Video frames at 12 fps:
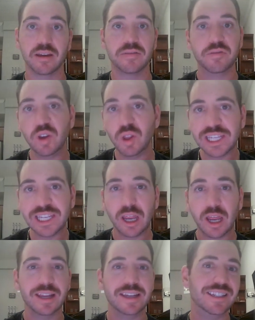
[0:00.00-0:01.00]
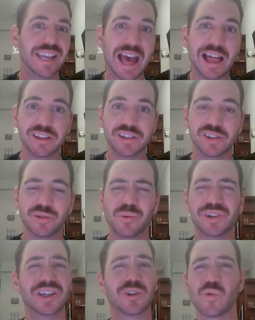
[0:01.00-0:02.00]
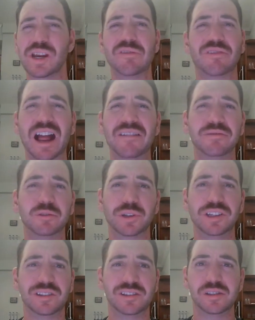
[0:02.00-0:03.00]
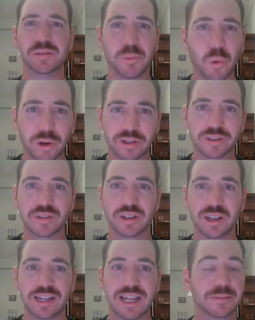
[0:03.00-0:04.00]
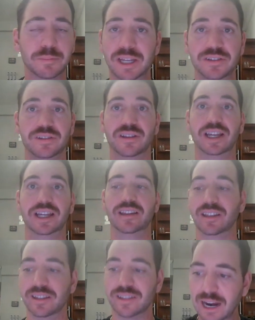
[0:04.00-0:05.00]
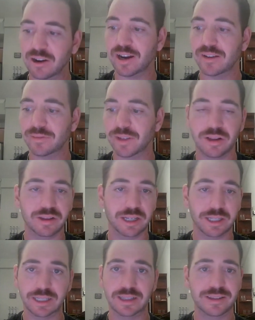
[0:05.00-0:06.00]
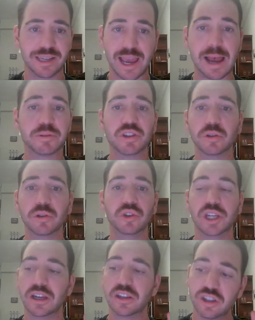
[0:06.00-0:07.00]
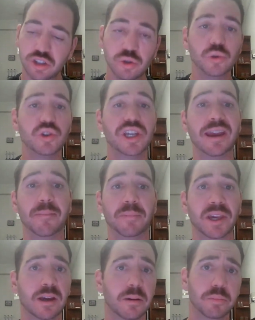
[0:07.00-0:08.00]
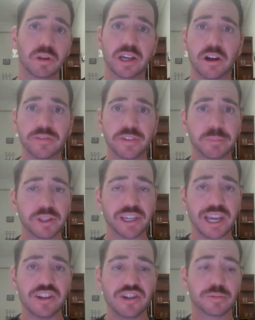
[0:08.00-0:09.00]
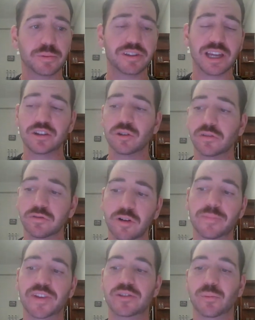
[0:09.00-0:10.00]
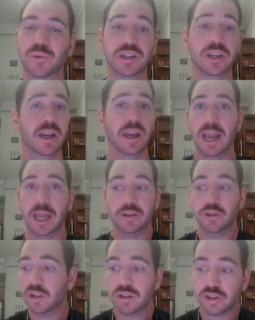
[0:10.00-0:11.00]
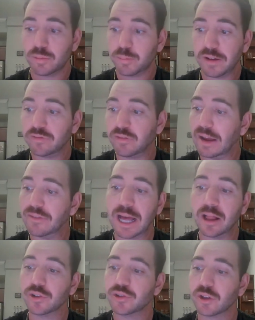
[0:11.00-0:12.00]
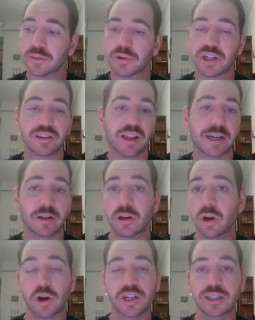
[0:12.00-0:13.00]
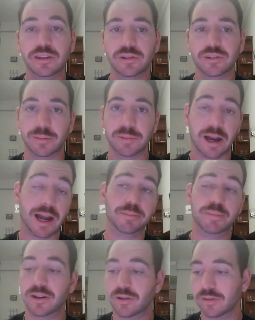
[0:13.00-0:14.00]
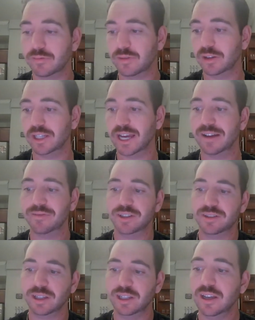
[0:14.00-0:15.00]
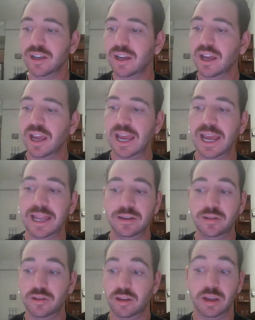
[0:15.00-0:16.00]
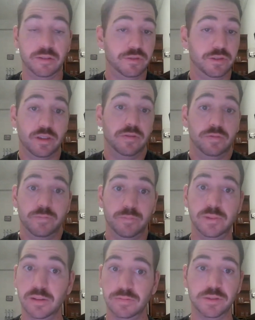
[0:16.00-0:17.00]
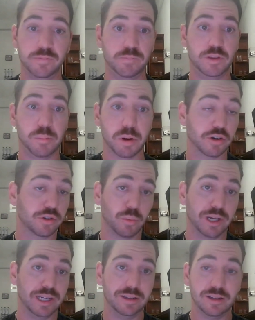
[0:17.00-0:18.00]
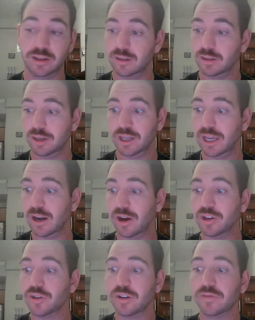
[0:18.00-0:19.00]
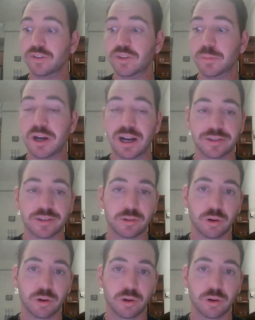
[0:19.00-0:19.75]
Philly-Dallas, one of the great rivalries in sports, not to mention like in the entire NFL. Like, it's absolutely a huge game. Playoff implications potentially from this one. And you could just bet $5 on the moneyline on either team. Now, I'd bet it on Philly, obviously. And if the Birds win, you get $150.